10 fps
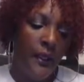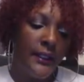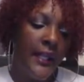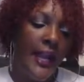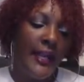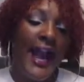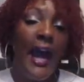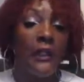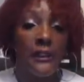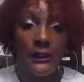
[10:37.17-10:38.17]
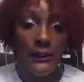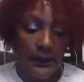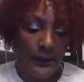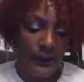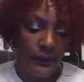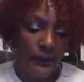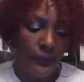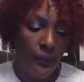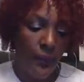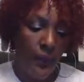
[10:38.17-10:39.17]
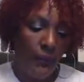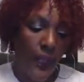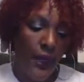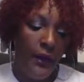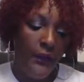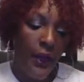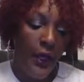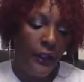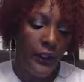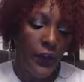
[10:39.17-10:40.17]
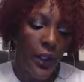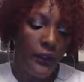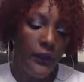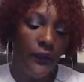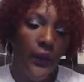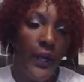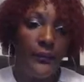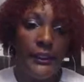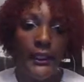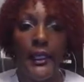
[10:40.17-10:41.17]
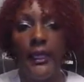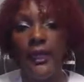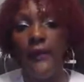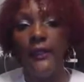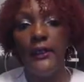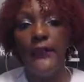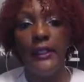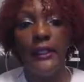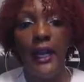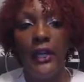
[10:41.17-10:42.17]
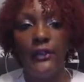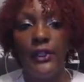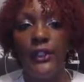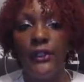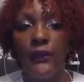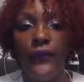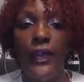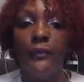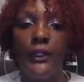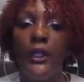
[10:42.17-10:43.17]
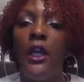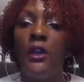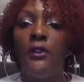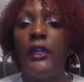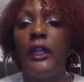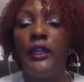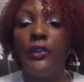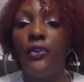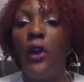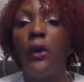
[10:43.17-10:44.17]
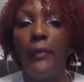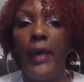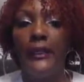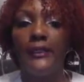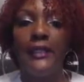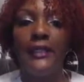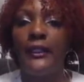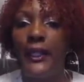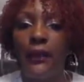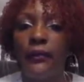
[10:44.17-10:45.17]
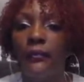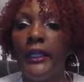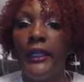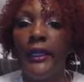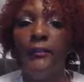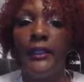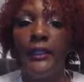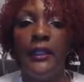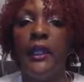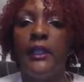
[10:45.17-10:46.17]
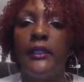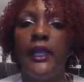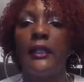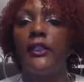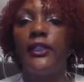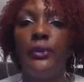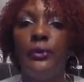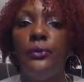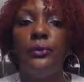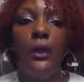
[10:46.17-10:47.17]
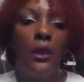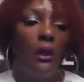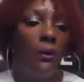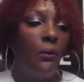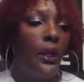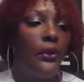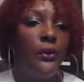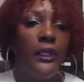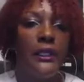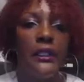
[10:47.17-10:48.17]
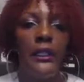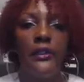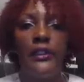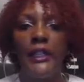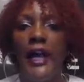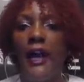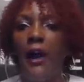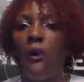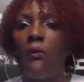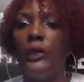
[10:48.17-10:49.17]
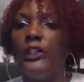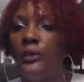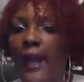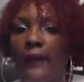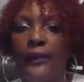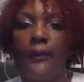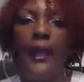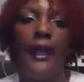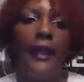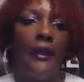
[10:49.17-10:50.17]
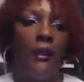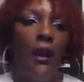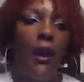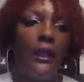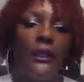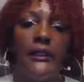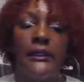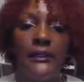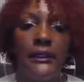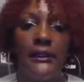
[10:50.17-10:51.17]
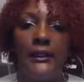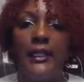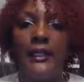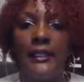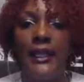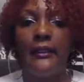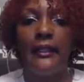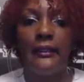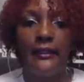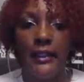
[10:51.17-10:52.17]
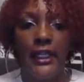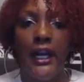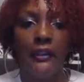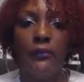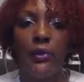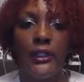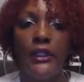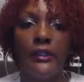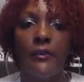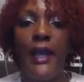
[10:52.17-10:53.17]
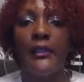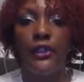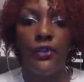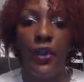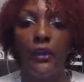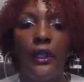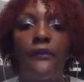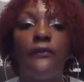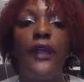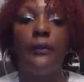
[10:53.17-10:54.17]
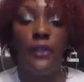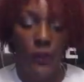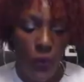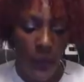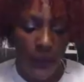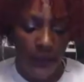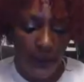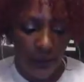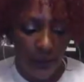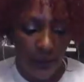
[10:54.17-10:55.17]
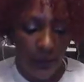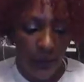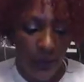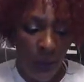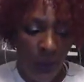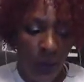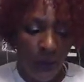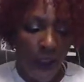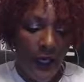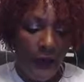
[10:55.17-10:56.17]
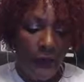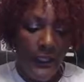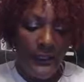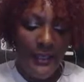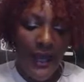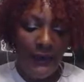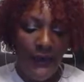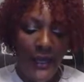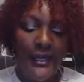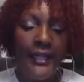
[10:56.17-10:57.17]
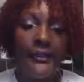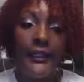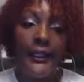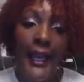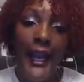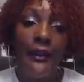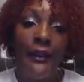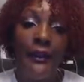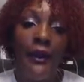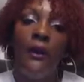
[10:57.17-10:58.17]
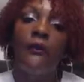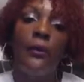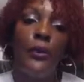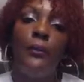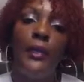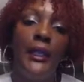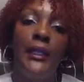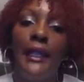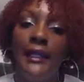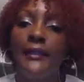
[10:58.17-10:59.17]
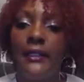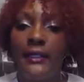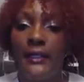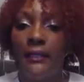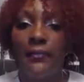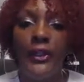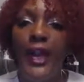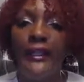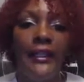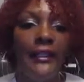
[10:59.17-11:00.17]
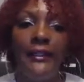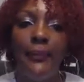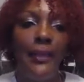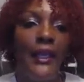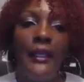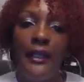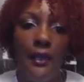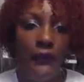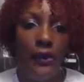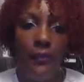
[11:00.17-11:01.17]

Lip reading: staying out of the system. Parents are in control of their families again. Even if it's a non-traditional family, you get control back. It's not the government coming and telling you when you can see your child, what you have to pay, all of these things that the child support system has control of, the family support system. The government is not financially gaining from you being in the system. They're not getting a penny of your